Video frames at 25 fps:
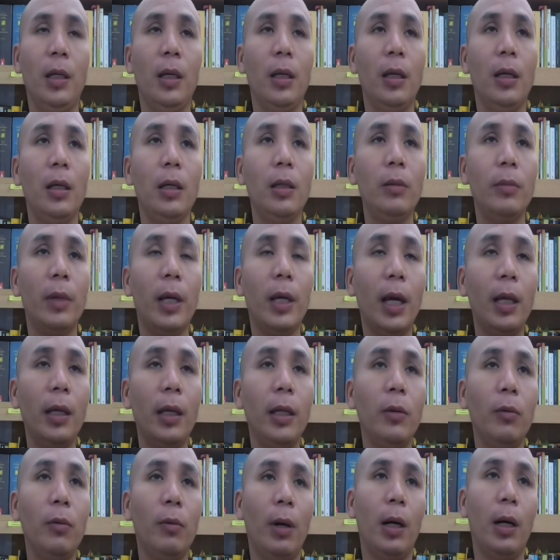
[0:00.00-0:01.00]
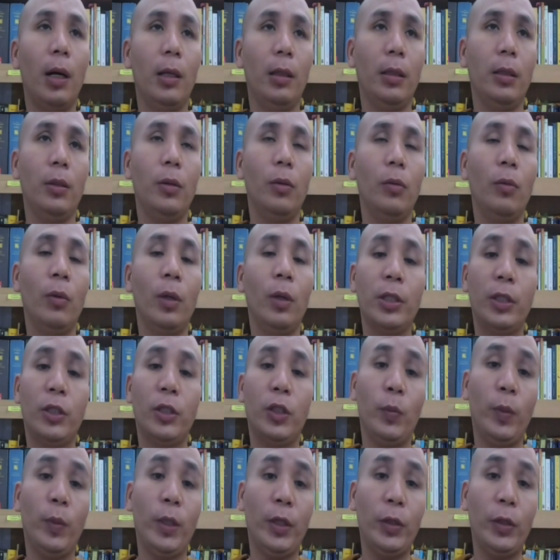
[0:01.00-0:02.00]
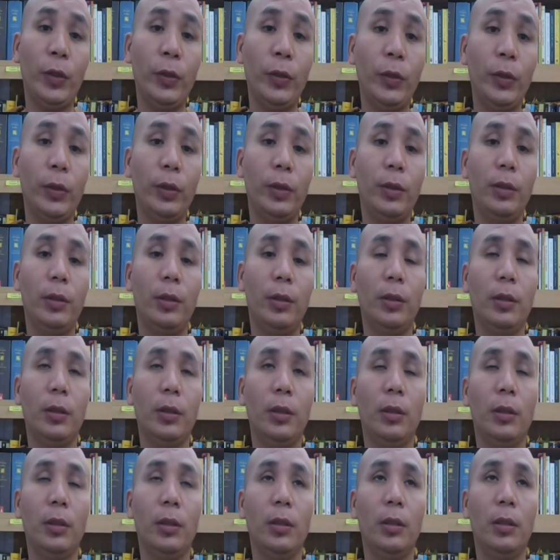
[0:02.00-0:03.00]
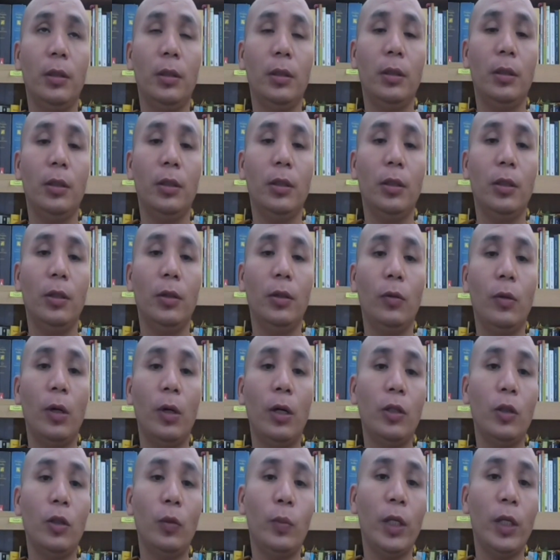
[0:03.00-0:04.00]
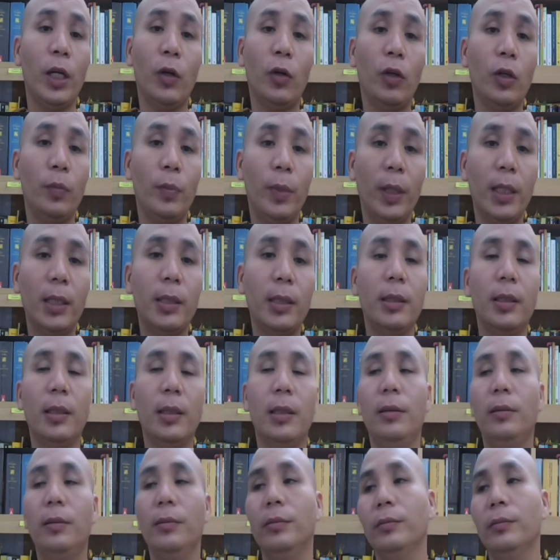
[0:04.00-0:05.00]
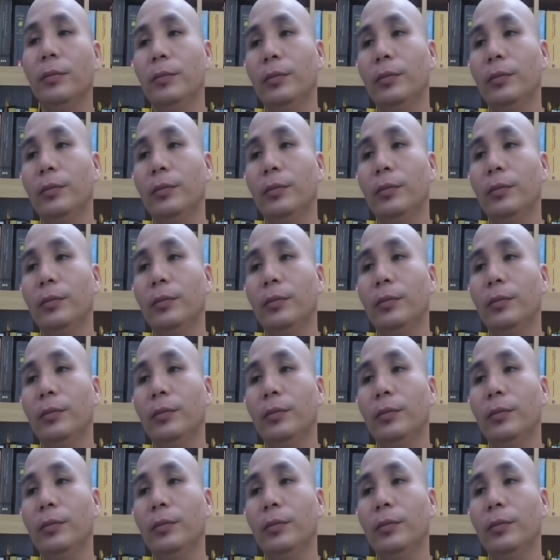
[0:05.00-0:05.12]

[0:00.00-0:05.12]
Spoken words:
If anyone wants to be good, want to be a good person,